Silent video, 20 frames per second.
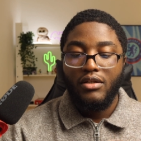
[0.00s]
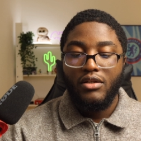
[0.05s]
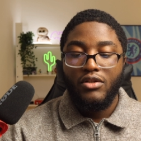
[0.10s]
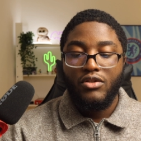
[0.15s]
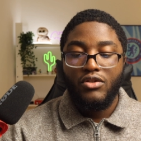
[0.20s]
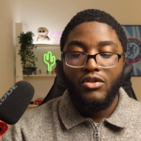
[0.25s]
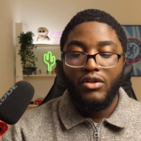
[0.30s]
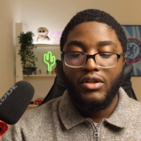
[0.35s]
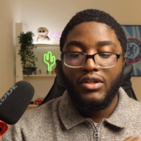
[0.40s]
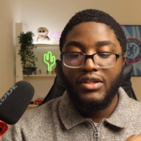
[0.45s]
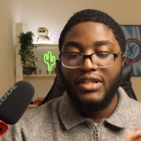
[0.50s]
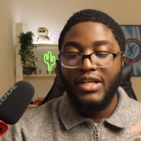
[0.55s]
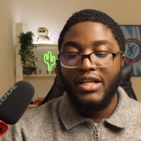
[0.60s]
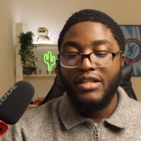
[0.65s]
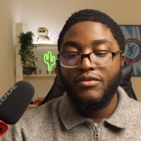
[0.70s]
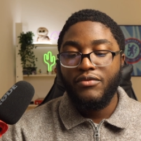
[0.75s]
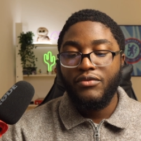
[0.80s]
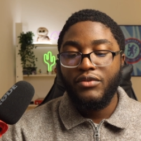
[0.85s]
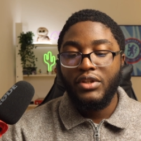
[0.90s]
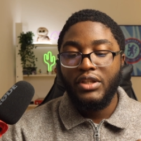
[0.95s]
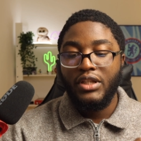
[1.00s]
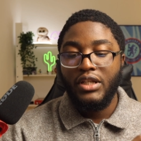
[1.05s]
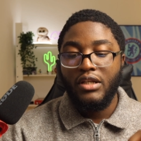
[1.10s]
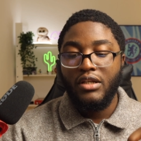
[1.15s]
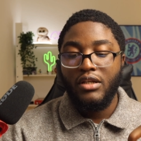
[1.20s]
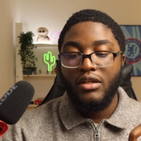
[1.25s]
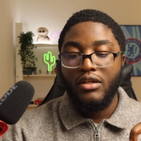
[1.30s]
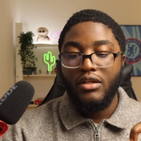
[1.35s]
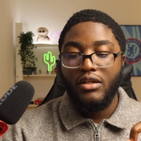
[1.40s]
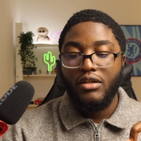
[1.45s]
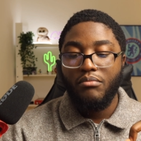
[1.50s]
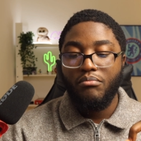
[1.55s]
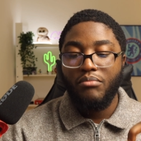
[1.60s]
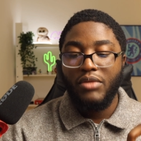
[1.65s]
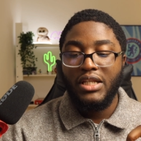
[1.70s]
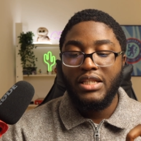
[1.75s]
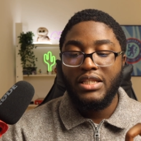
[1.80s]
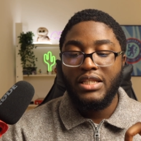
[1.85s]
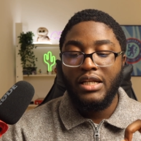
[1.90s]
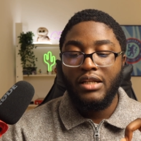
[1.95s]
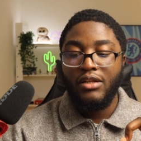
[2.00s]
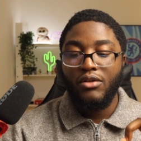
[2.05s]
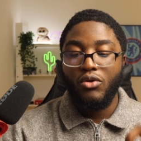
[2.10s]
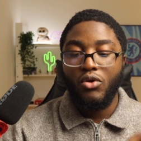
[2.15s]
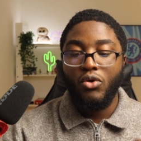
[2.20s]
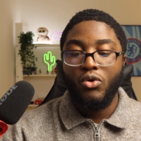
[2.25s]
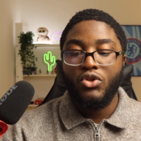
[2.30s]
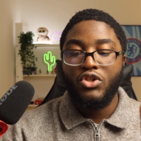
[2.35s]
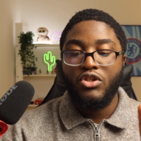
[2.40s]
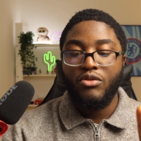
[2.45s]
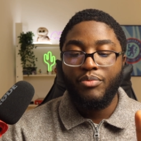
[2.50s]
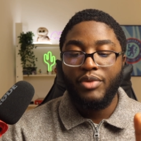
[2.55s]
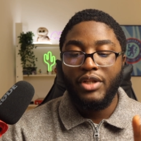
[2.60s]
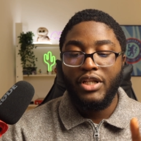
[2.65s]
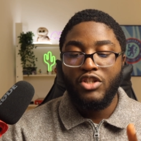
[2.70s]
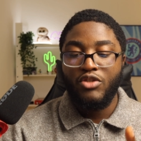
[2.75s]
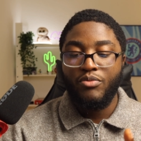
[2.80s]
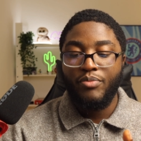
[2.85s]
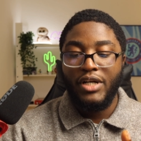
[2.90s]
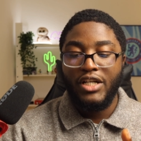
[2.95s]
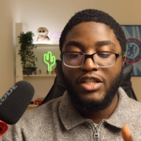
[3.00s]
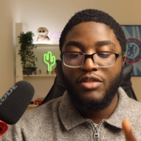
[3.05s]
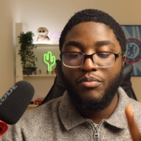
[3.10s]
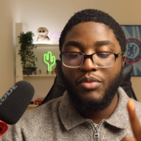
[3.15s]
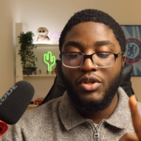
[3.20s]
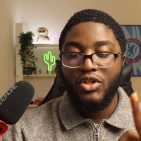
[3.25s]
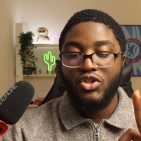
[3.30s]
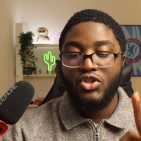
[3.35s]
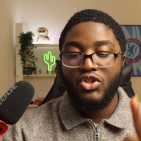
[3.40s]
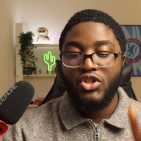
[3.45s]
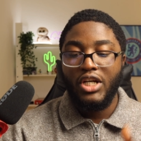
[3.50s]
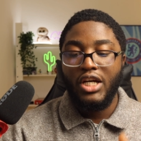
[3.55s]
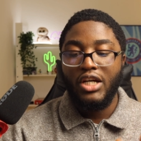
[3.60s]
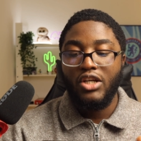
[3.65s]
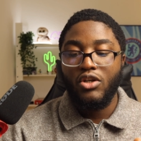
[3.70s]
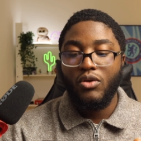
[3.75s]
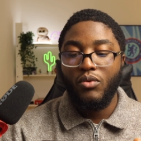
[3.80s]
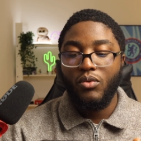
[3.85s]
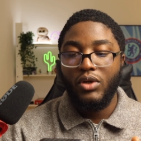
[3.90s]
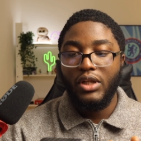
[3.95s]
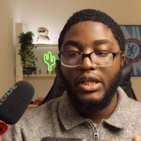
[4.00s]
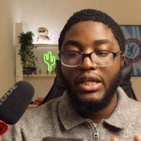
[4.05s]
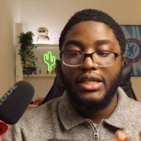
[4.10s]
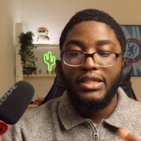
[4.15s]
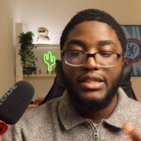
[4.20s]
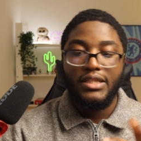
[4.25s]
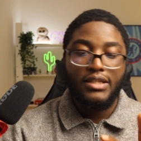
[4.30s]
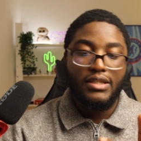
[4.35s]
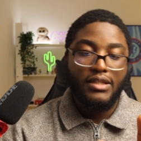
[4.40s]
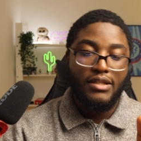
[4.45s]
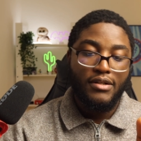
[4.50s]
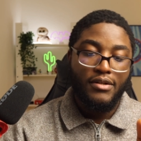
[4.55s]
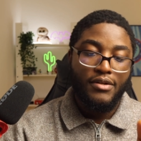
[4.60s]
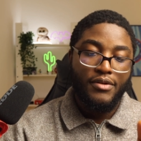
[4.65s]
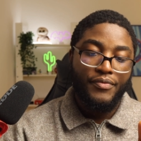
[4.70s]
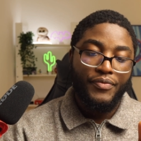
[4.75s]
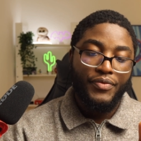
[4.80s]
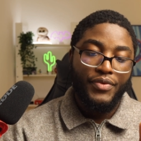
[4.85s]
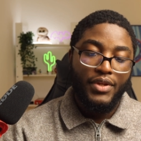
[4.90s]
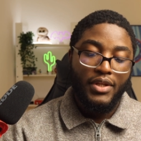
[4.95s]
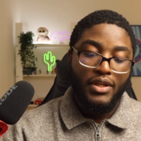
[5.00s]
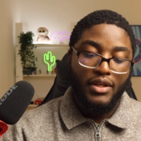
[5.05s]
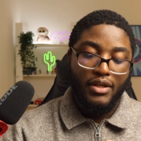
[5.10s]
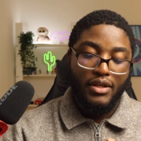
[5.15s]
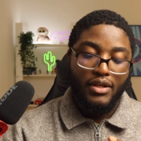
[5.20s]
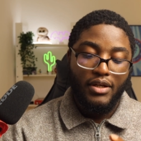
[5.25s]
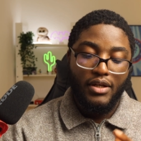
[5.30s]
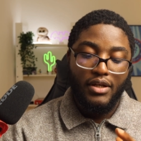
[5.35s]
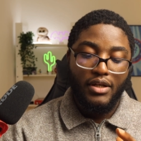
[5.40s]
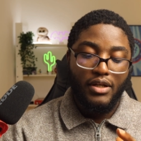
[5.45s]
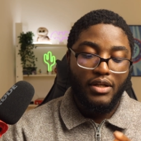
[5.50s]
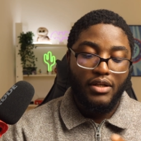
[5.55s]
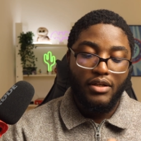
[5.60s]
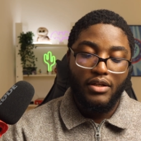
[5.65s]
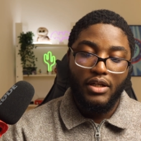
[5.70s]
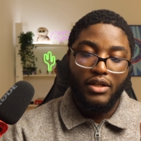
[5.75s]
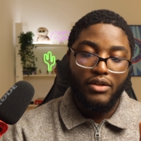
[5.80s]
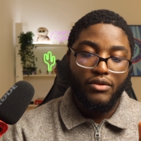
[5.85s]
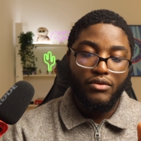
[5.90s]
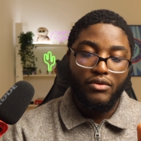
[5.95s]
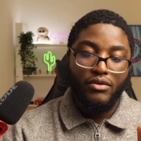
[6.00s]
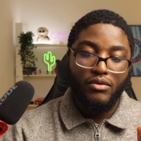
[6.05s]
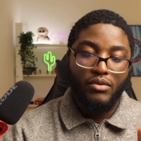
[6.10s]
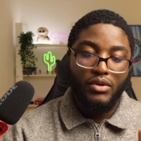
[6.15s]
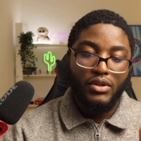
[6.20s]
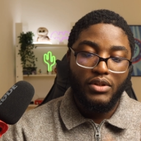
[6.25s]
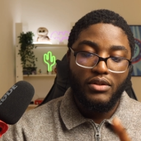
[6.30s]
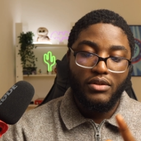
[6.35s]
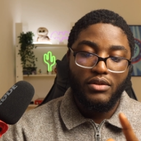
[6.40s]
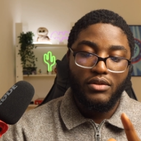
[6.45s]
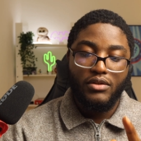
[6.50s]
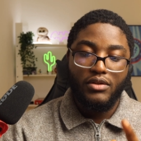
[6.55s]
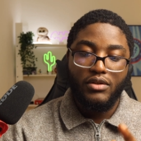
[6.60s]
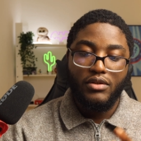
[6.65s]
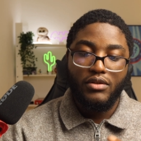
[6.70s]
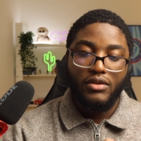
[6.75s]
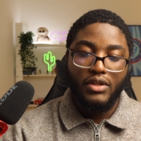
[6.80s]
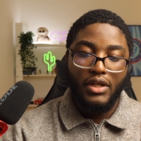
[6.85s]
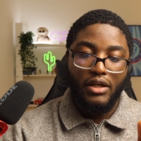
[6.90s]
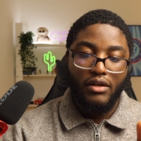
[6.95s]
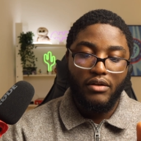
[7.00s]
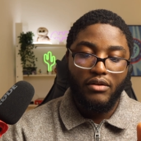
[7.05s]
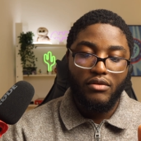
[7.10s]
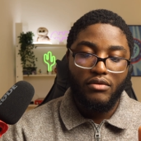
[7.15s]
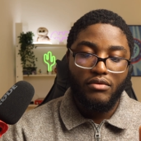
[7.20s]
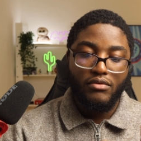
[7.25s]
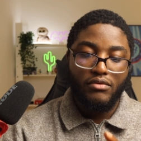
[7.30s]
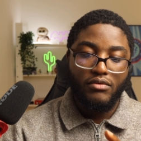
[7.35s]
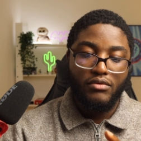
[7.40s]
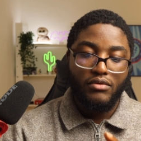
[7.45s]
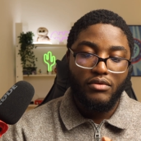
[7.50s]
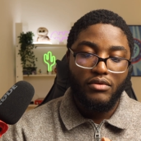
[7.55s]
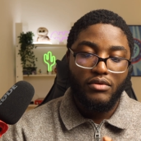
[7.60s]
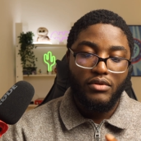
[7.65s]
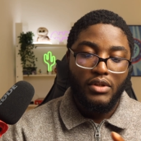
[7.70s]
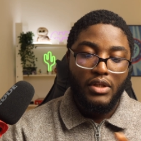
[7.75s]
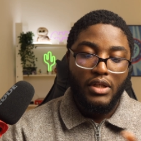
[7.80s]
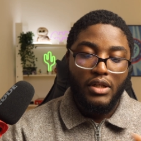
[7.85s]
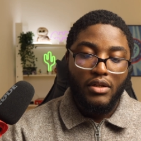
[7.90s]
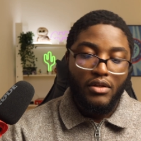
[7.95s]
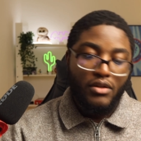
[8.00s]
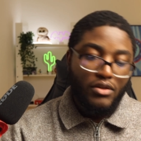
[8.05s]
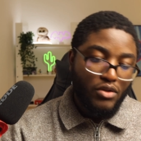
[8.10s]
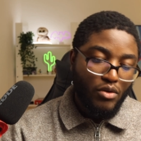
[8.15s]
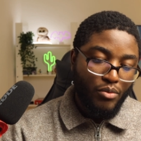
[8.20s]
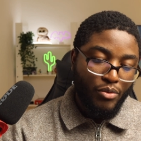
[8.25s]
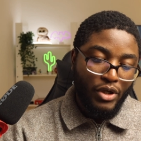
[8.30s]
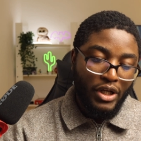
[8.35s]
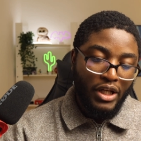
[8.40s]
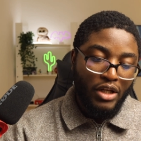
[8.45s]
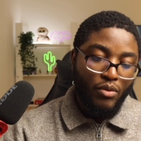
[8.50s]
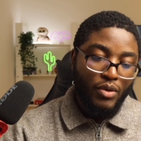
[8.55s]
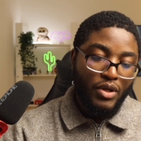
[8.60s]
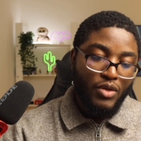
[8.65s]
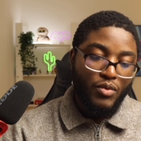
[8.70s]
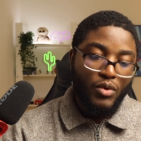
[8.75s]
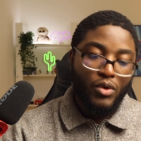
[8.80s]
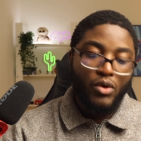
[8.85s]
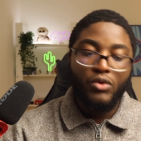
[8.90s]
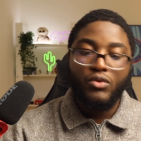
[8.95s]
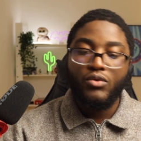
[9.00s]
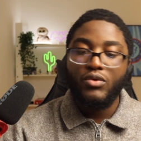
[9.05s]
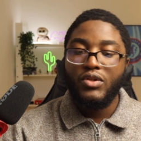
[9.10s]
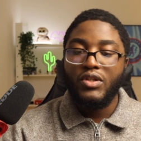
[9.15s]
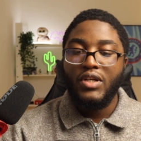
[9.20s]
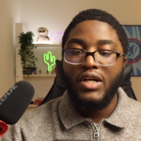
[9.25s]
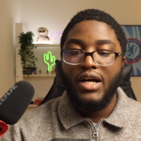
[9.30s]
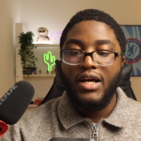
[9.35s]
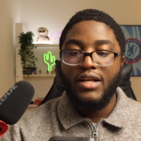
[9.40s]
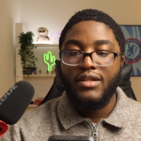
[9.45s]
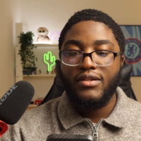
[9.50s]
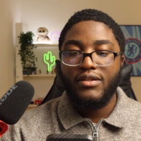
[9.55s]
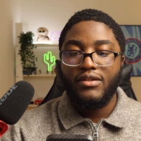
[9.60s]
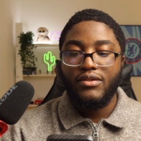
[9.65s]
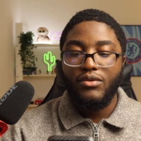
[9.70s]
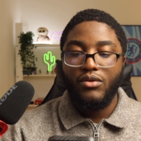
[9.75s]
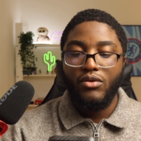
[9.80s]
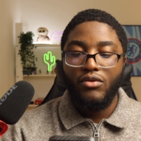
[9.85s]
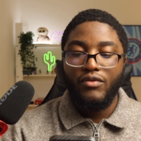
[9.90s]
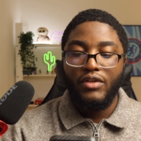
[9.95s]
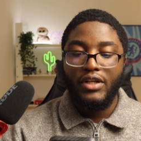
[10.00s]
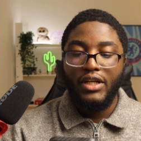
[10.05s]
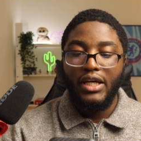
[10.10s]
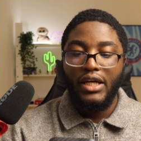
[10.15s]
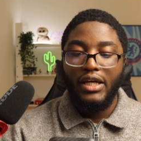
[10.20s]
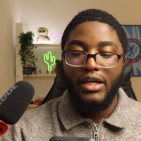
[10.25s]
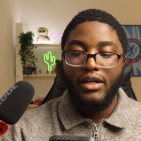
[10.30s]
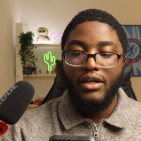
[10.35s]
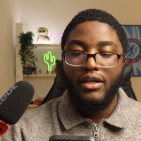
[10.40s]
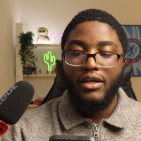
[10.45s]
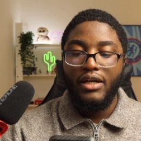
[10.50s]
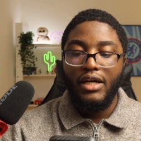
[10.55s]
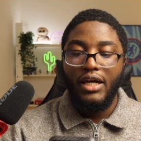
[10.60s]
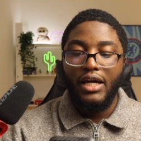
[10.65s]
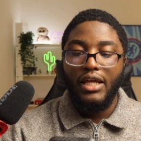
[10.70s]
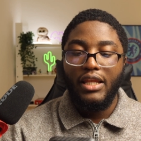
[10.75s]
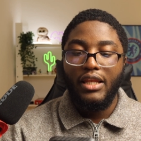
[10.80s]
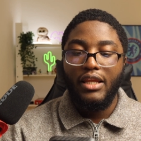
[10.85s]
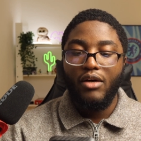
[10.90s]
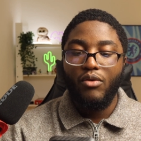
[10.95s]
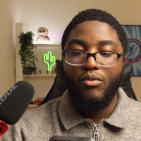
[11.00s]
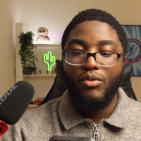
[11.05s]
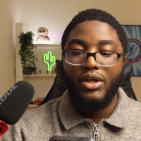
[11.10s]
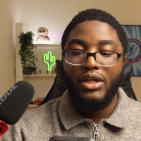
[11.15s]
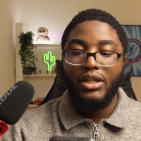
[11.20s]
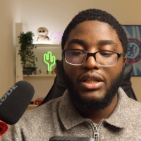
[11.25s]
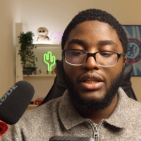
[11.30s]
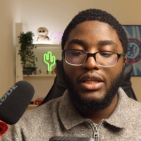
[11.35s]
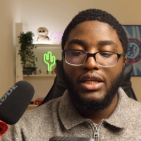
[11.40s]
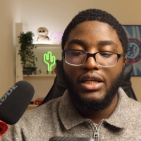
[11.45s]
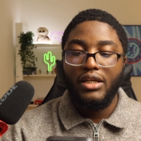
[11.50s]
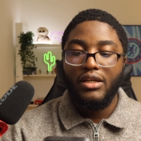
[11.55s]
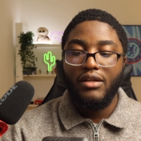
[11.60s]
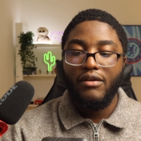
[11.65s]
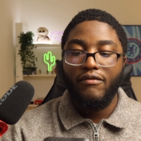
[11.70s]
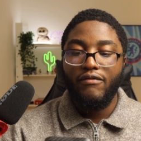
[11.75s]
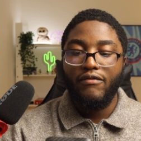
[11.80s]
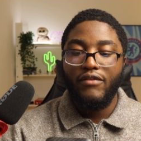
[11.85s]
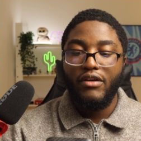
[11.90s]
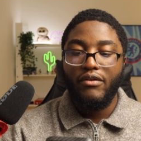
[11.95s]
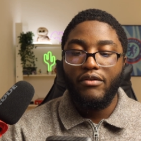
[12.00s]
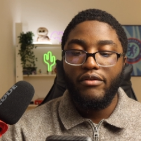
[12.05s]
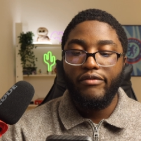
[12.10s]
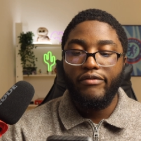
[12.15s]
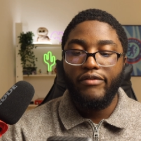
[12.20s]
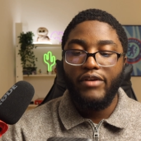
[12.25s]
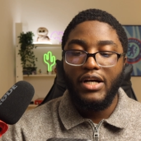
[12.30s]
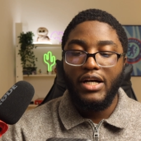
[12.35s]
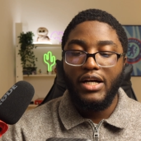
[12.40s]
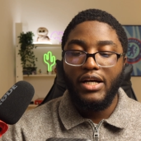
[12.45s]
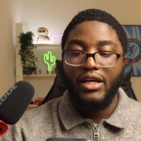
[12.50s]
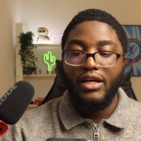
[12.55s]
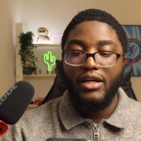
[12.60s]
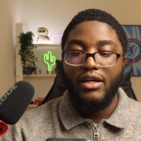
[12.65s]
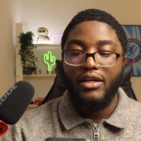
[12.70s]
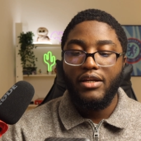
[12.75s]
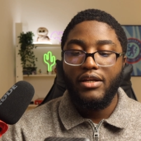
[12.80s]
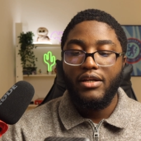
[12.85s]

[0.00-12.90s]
Successfully minted the OG pledge pass. Please check your wallets, and I don't know what it said. So, but anyways, we go to tasks over here, and then we click verify